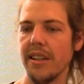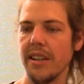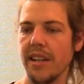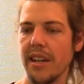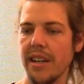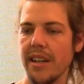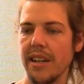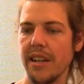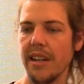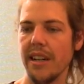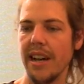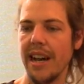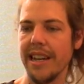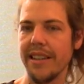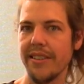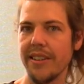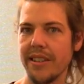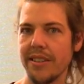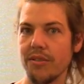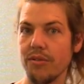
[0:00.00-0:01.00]
Uh, I
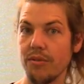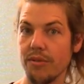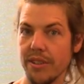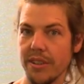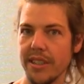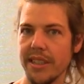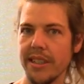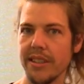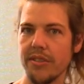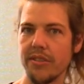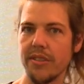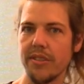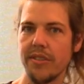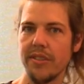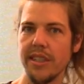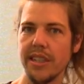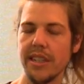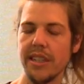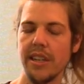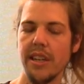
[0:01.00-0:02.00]
think is really
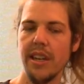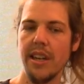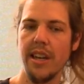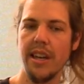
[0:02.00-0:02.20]
interesting,